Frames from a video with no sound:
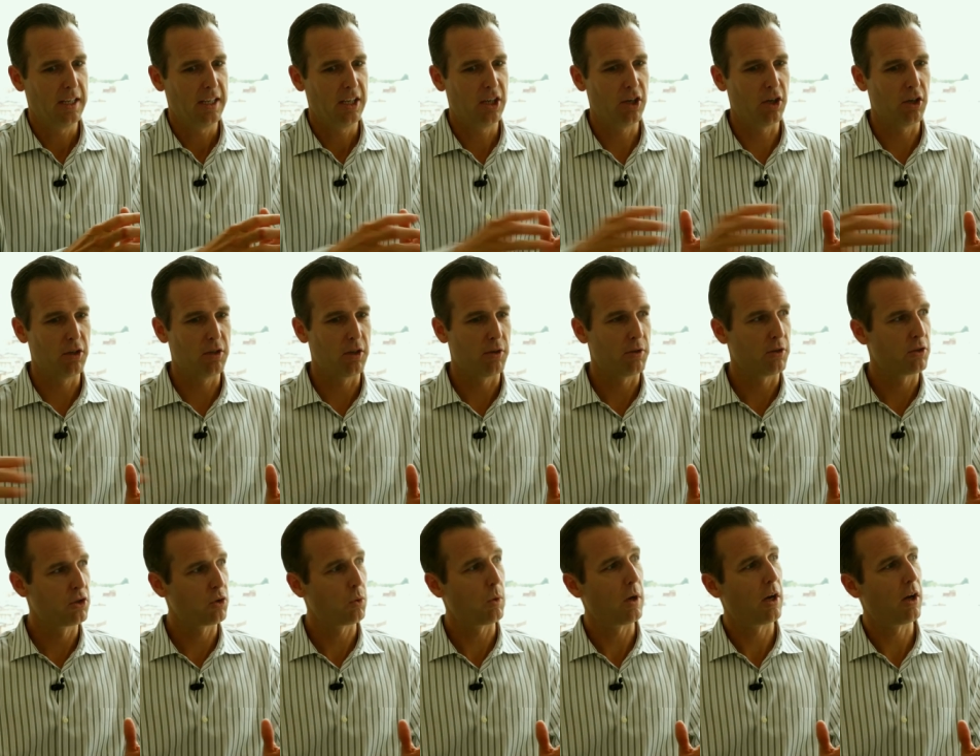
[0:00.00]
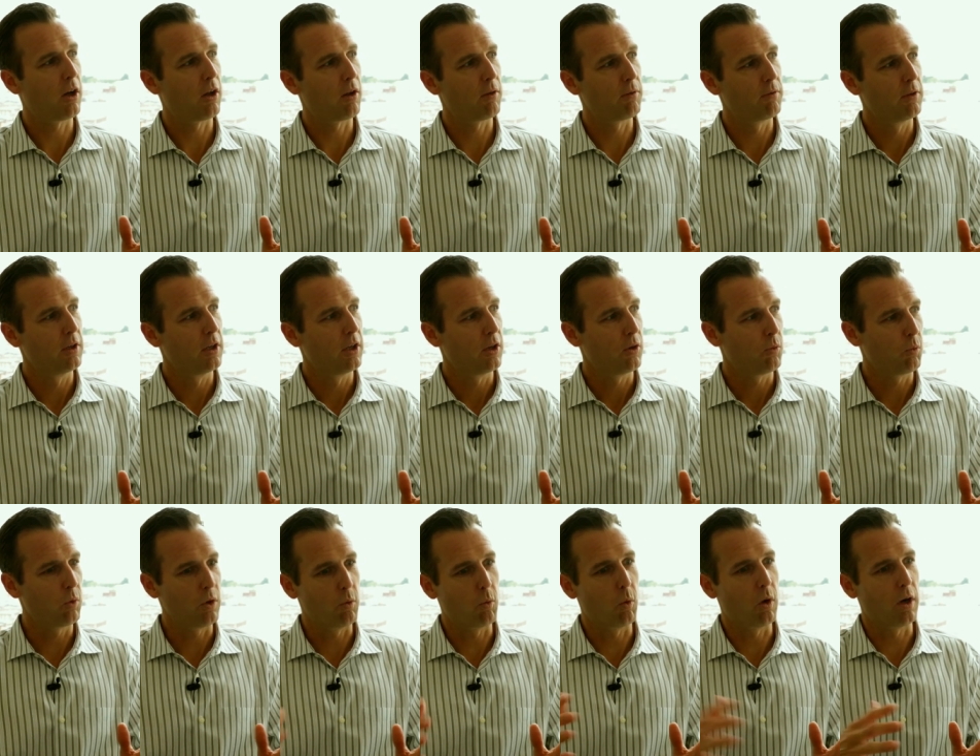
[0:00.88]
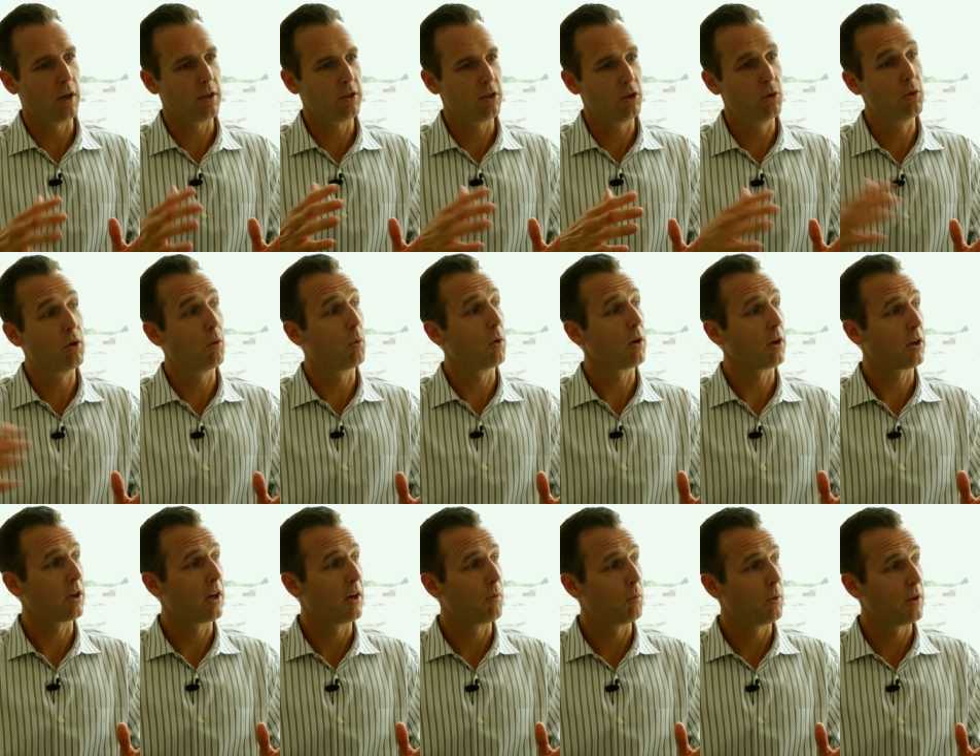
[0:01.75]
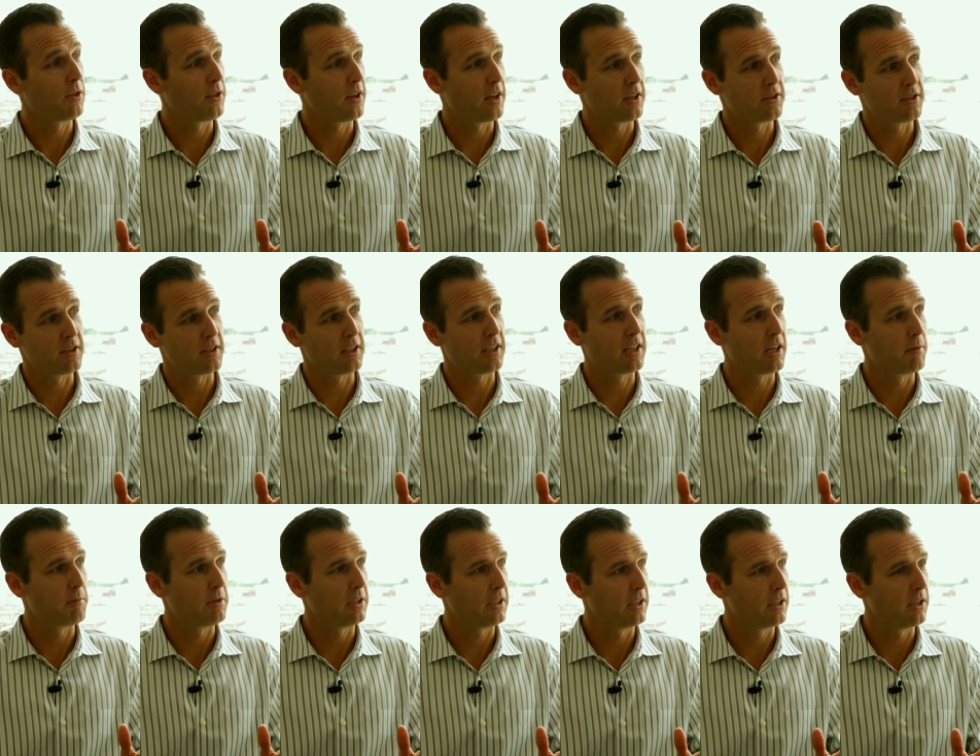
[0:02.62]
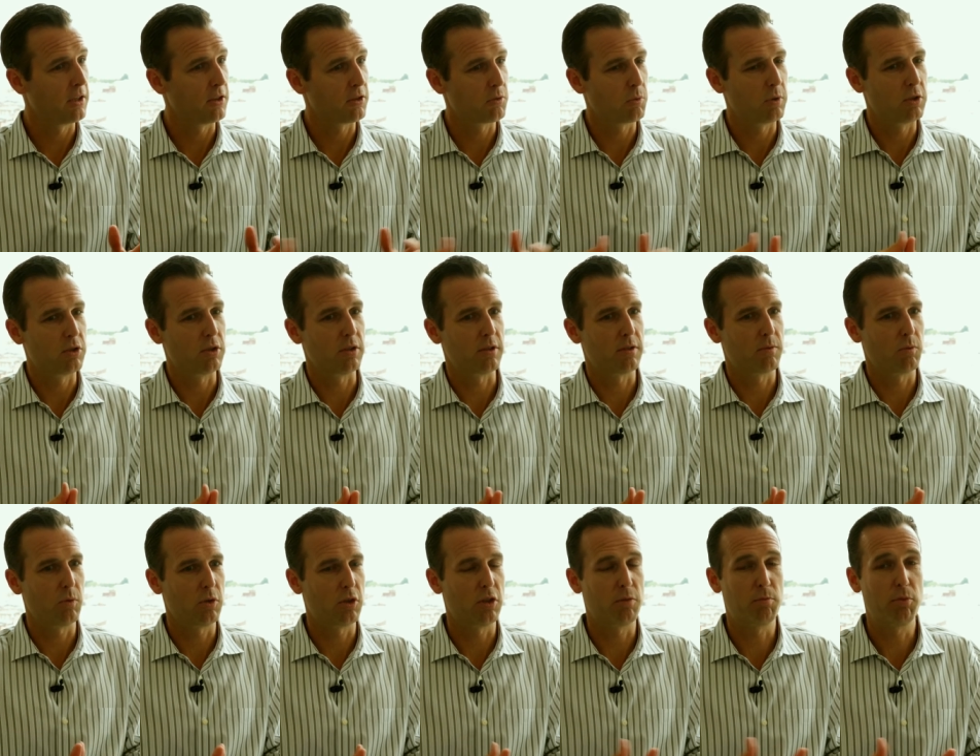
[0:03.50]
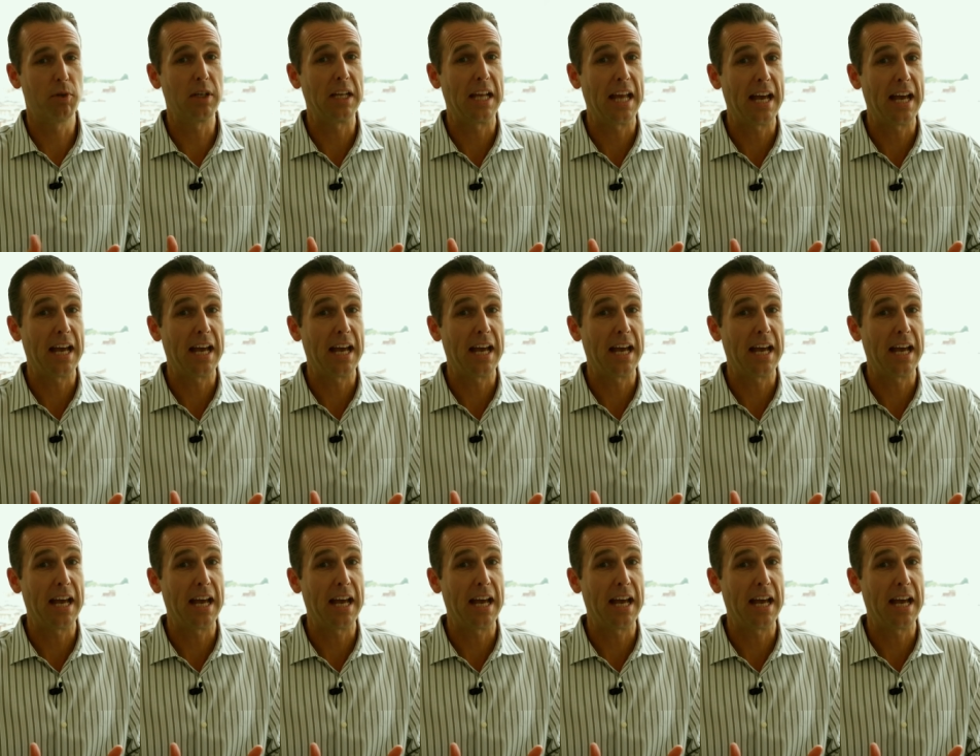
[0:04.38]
Here are another 12 we want you to work on with us in the coming years, which is pretty